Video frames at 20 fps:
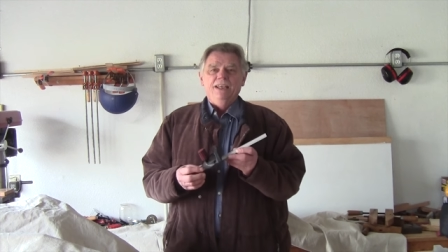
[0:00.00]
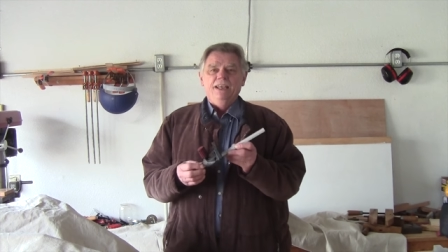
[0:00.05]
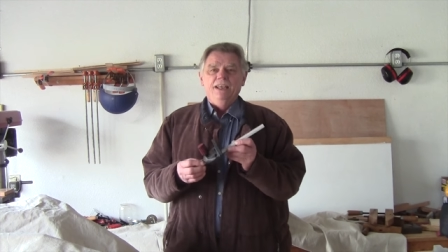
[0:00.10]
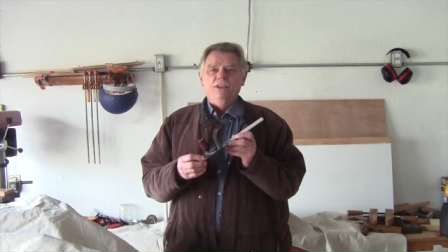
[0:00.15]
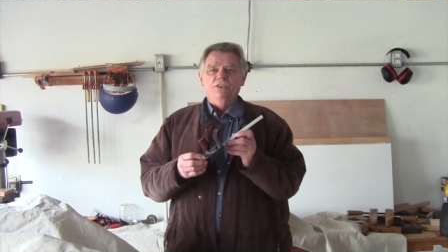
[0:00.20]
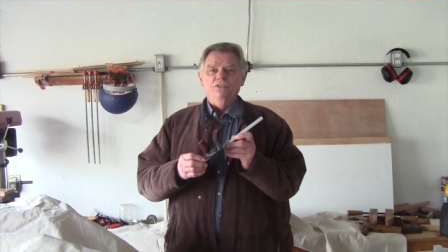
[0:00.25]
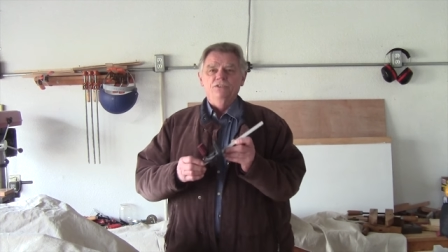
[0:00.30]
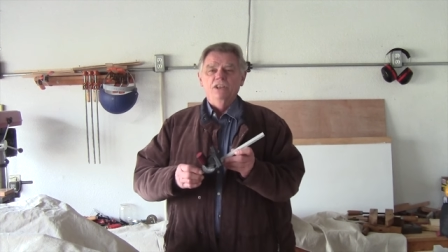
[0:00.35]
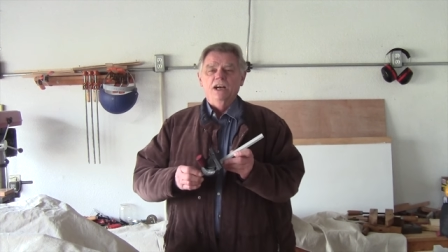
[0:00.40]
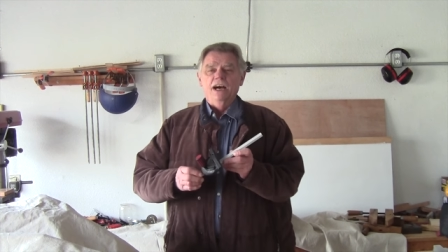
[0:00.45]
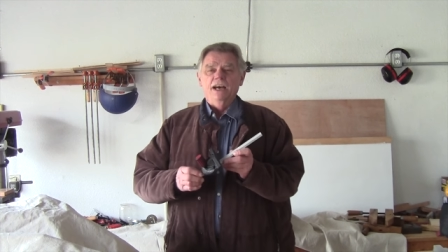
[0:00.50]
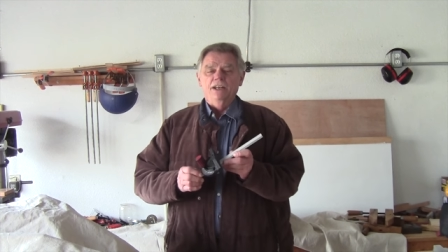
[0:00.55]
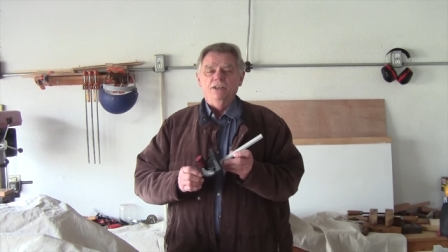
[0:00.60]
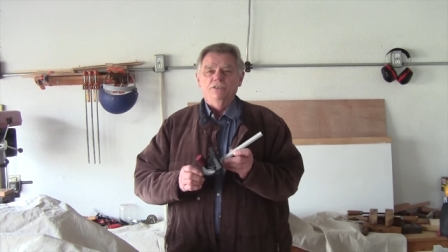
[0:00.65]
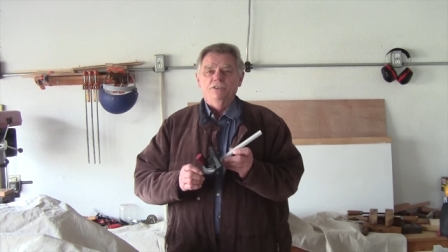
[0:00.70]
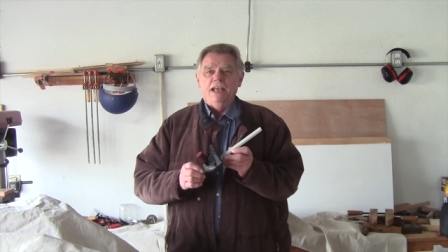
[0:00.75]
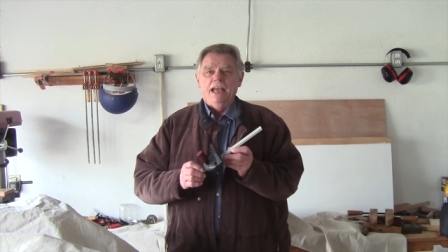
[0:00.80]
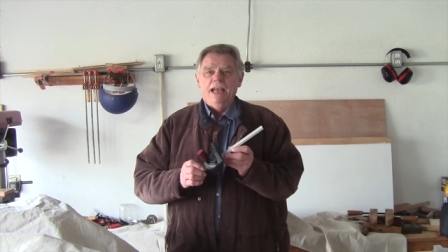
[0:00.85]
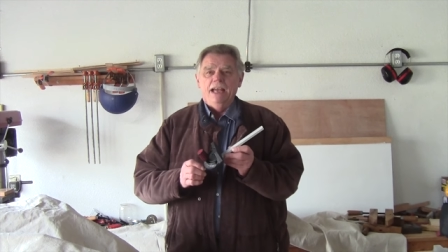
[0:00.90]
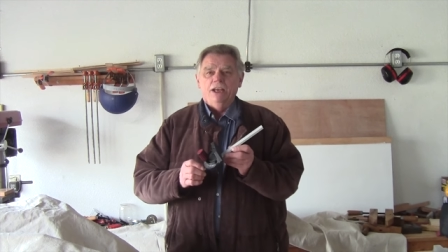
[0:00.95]
It's not
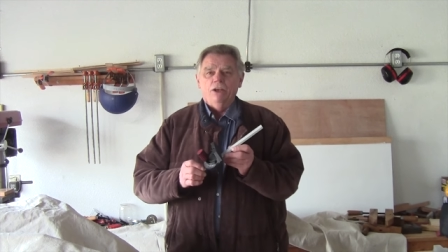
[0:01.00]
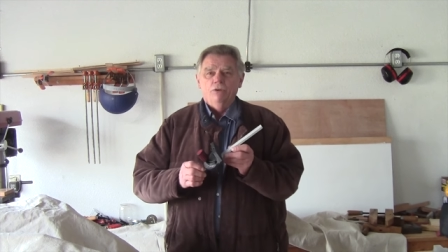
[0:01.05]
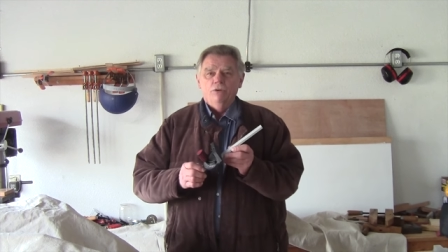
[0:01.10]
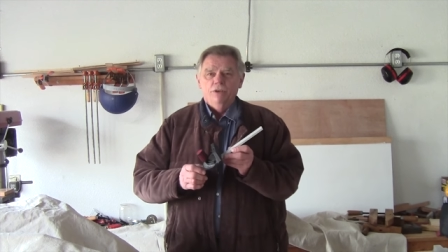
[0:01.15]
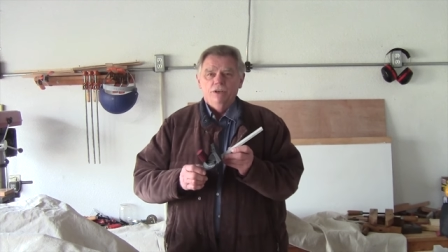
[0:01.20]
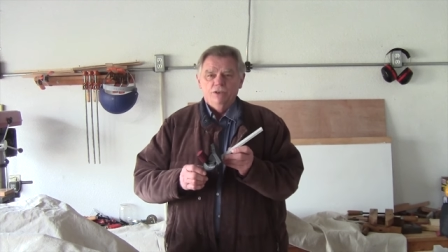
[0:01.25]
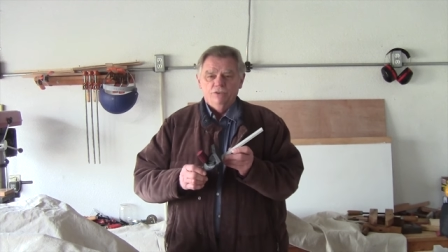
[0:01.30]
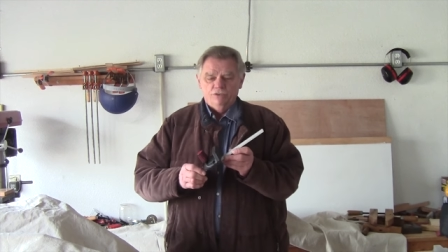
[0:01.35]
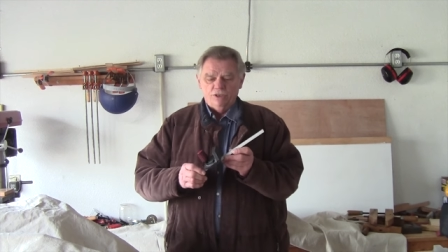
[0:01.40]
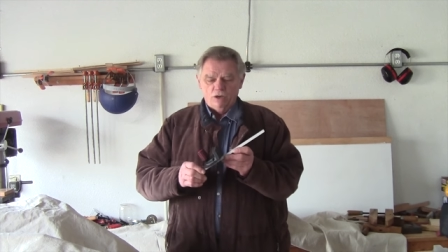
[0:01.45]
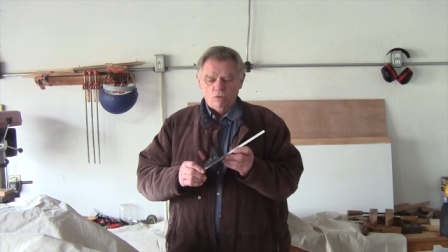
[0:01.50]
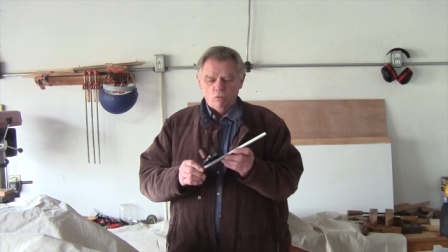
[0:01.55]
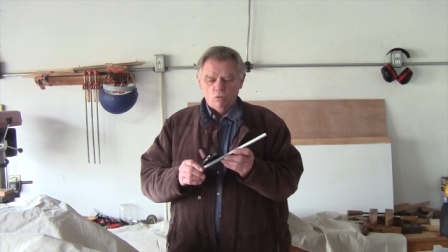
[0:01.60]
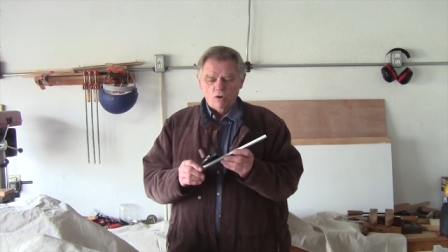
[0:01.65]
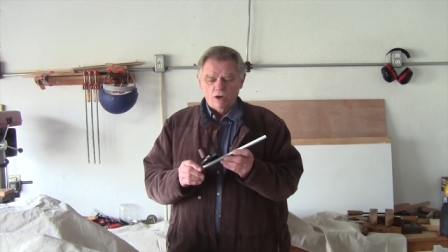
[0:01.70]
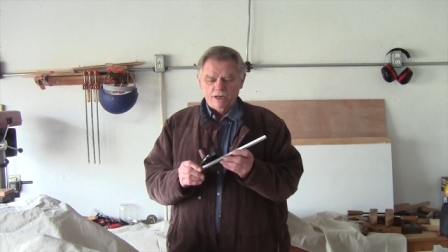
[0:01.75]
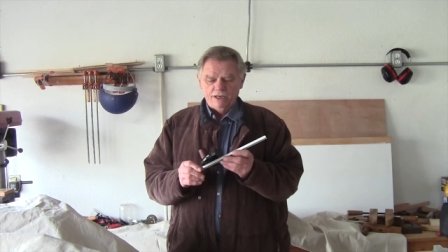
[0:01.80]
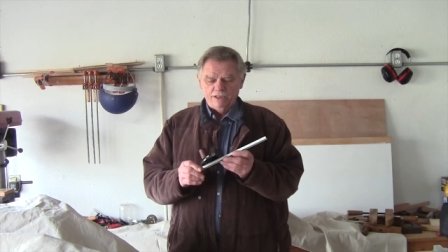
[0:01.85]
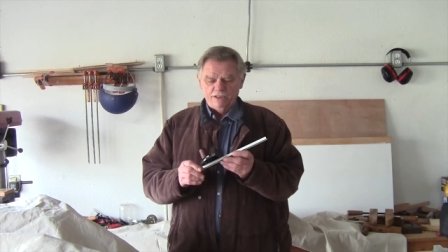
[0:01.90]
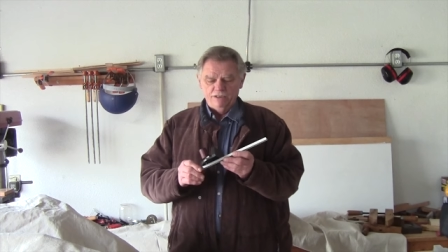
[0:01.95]
as accurate as I
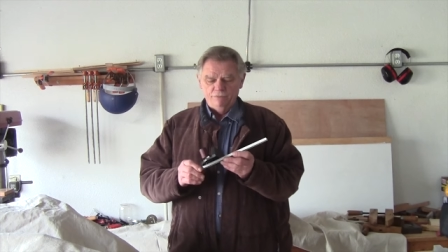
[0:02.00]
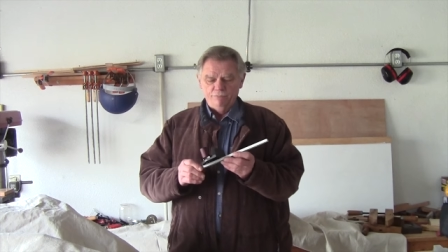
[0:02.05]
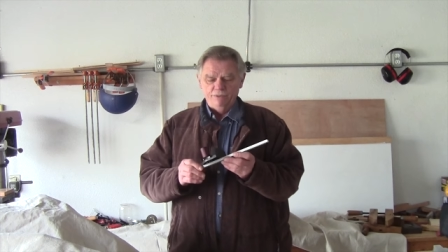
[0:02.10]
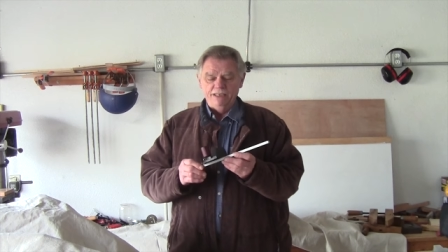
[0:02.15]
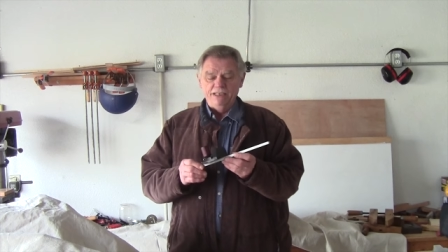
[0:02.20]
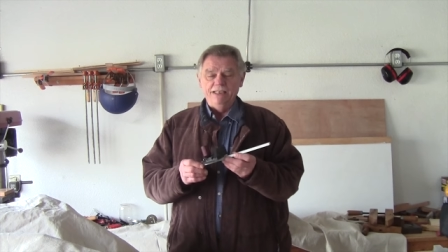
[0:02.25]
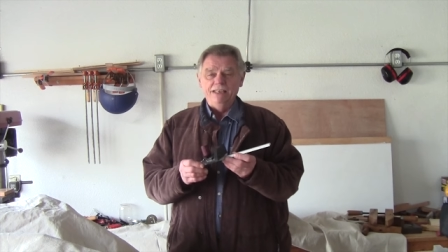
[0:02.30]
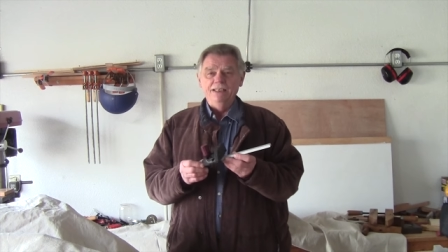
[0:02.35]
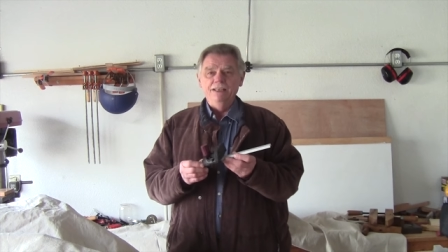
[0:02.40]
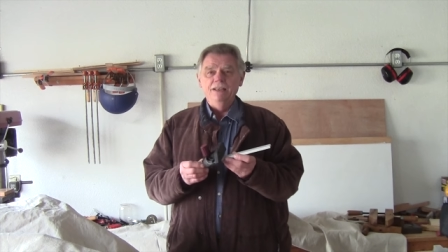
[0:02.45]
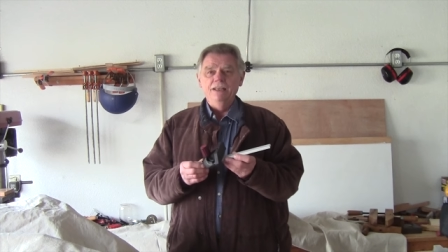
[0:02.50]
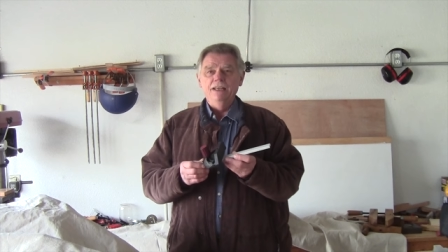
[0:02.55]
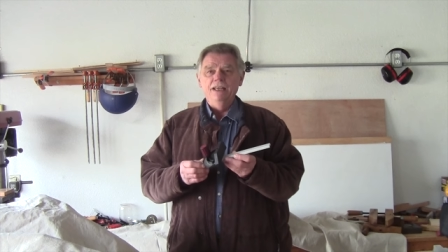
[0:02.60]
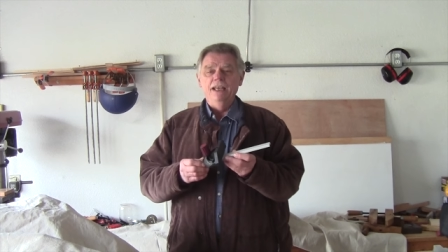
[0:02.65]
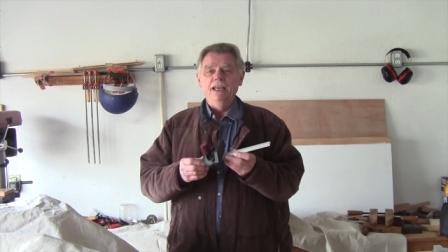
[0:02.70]
want it to be,